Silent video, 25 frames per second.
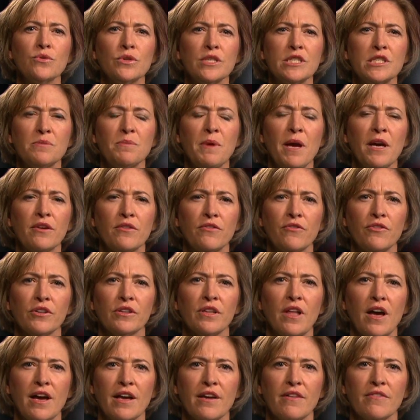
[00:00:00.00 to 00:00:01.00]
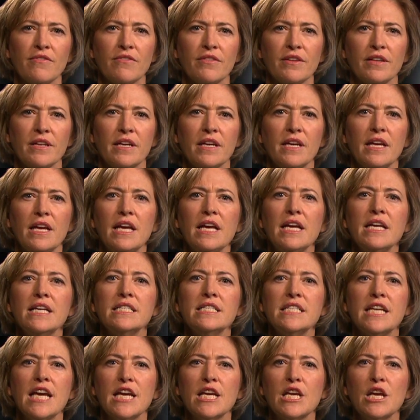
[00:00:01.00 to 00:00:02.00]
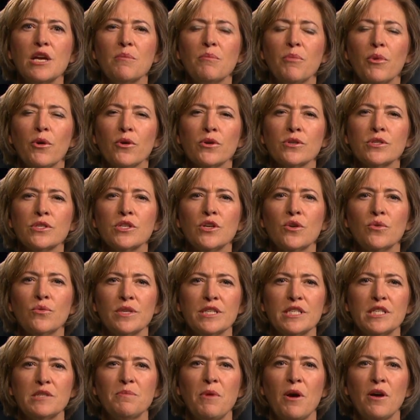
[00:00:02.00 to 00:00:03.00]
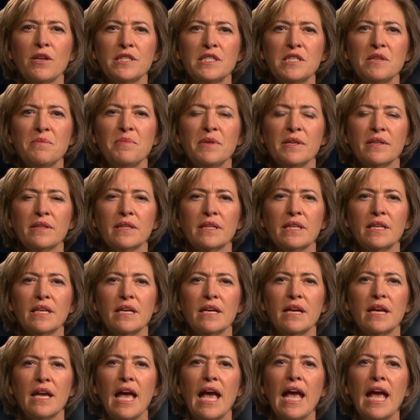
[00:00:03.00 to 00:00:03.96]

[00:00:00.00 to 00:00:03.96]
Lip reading: respect for life, taking personal responsibility